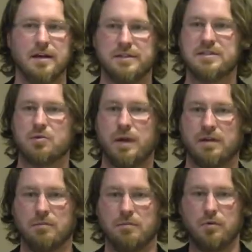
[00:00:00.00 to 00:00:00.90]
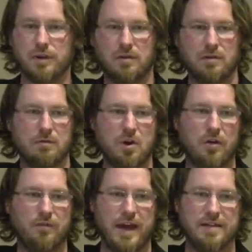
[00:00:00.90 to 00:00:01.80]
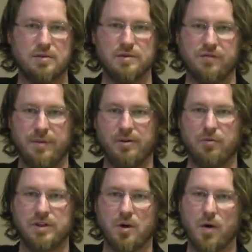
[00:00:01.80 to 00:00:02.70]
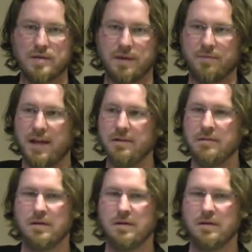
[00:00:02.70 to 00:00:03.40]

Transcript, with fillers: Just quick call of hands. Who's familiar with the OWASP top 10?